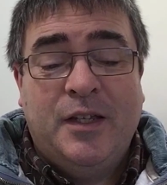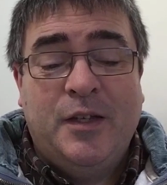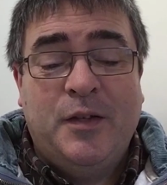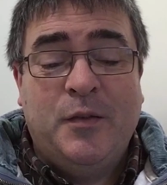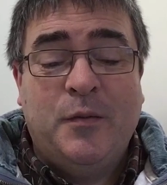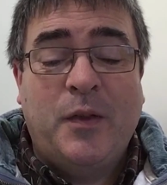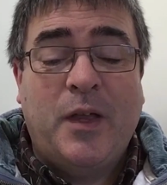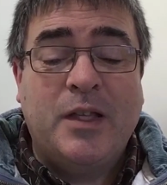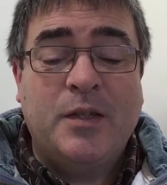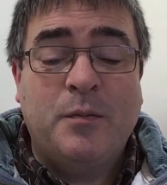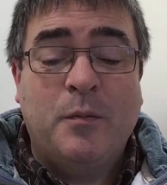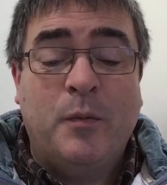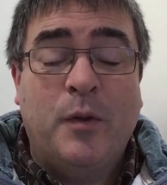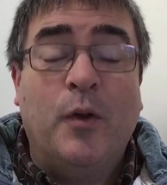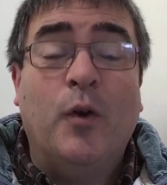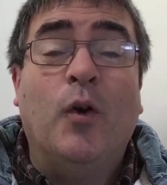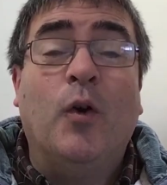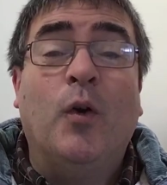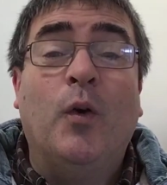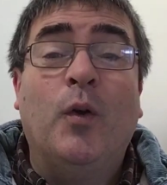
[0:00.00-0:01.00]
You know, that's what
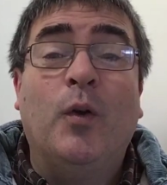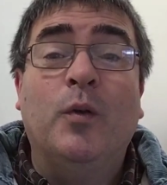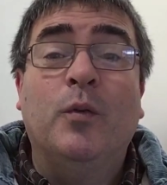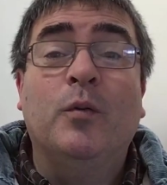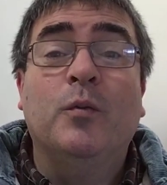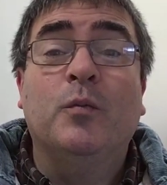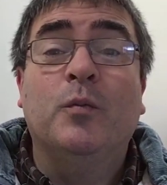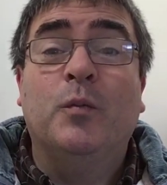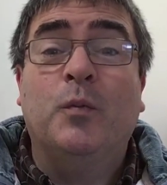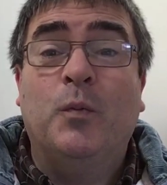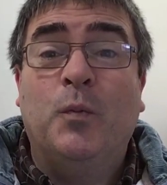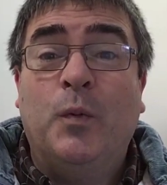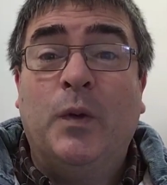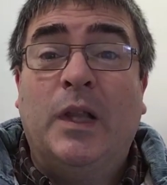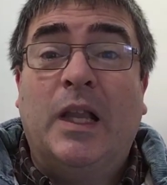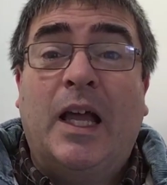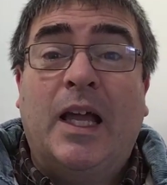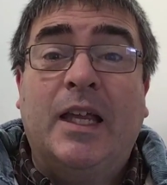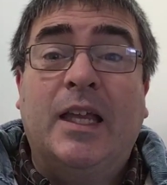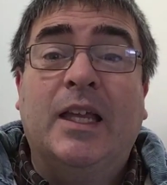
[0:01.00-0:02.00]
we all
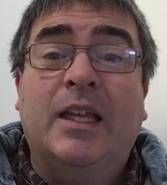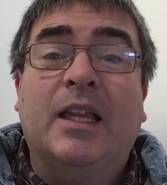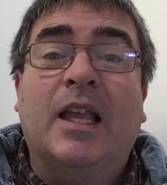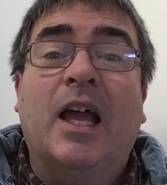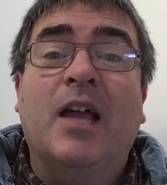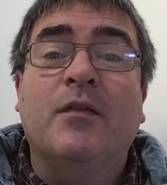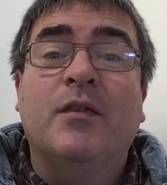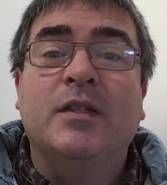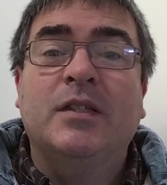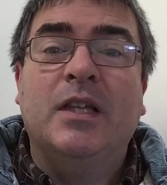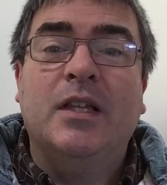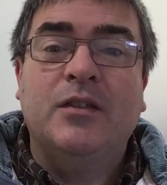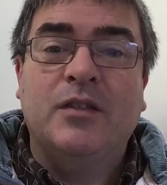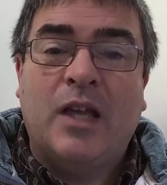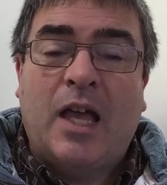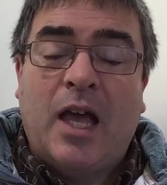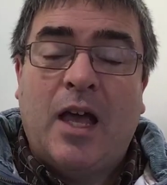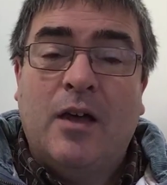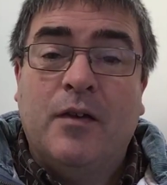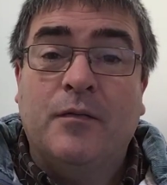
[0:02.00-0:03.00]
would like in life, isn't it?
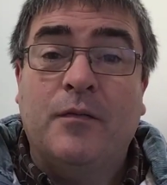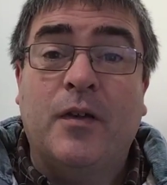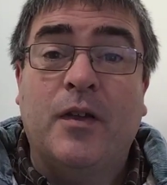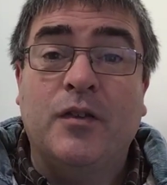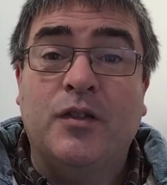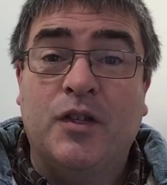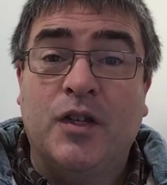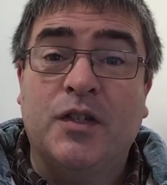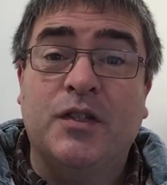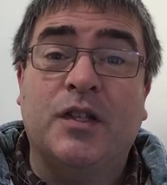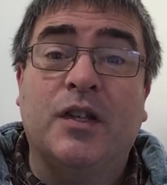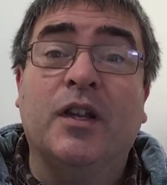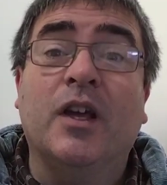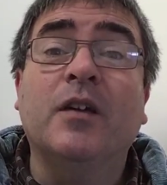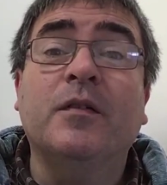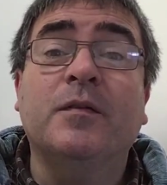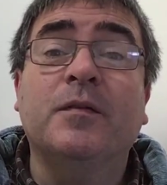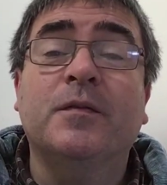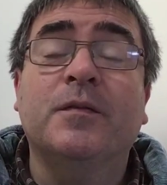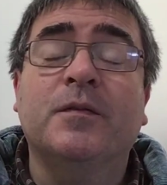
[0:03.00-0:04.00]
To have just
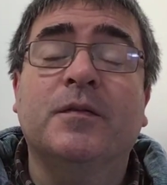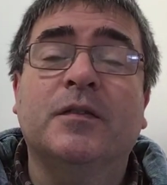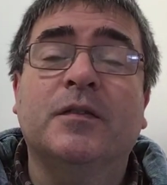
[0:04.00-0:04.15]
enough.